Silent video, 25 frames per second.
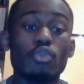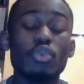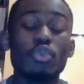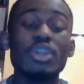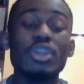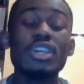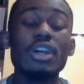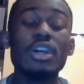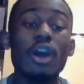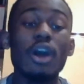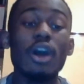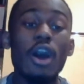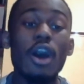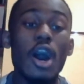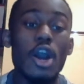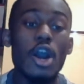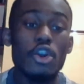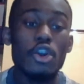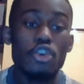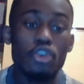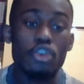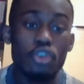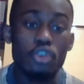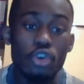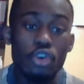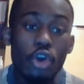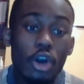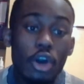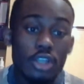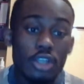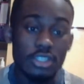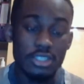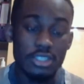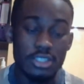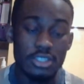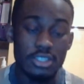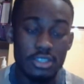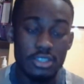That's cheeky
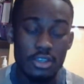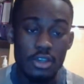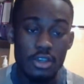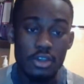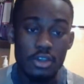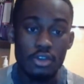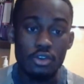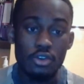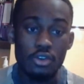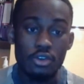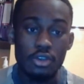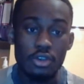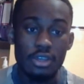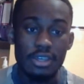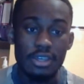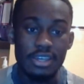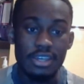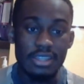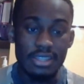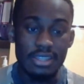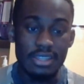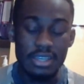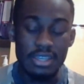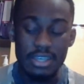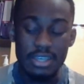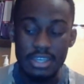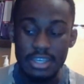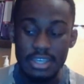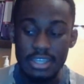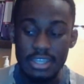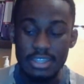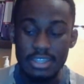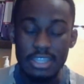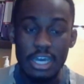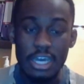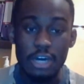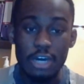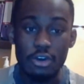because first of all,
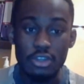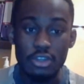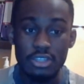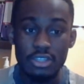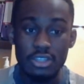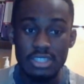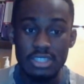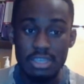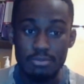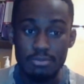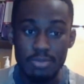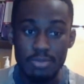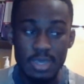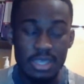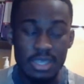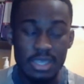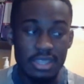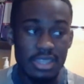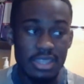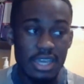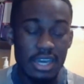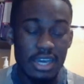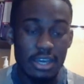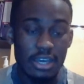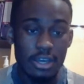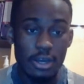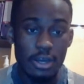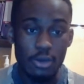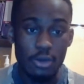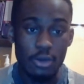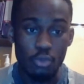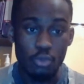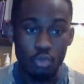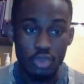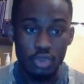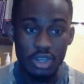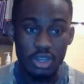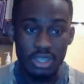which cuts that whole uh,
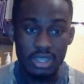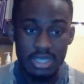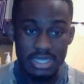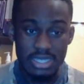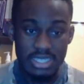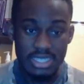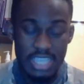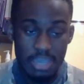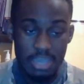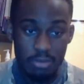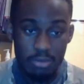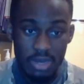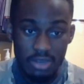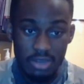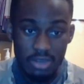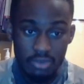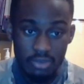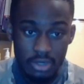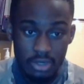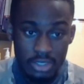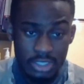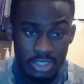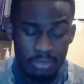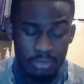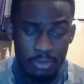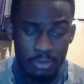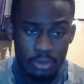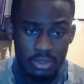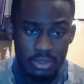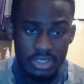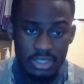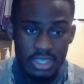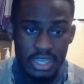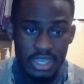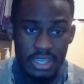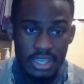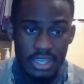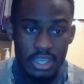debate, the
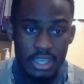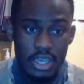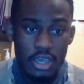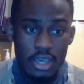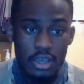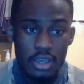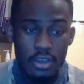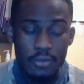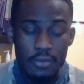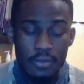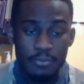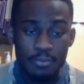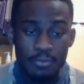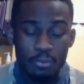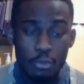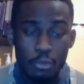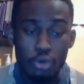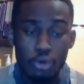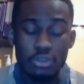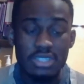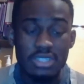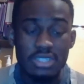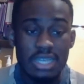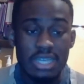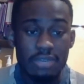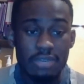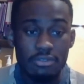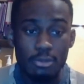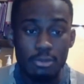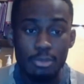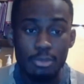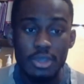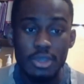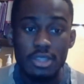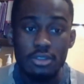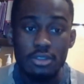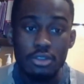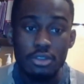newborn son came from the father.
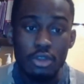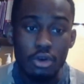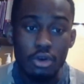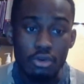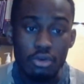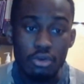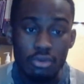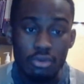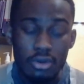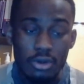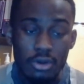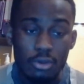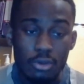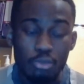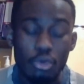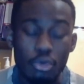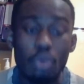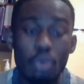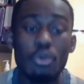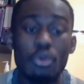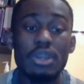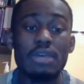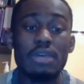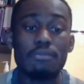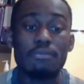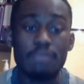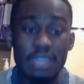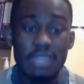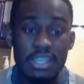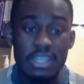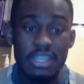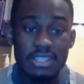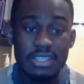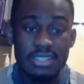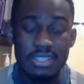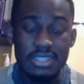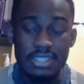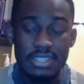So how the hell can you be
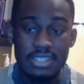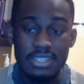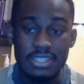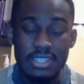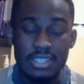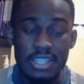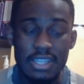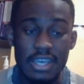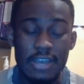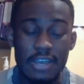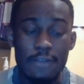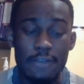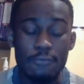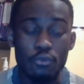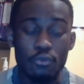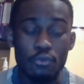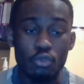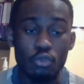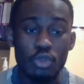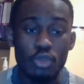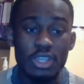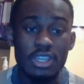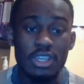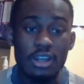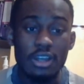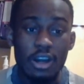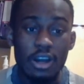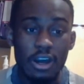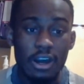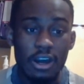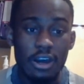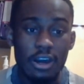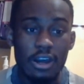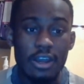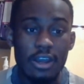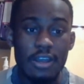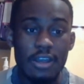better than the person that created you?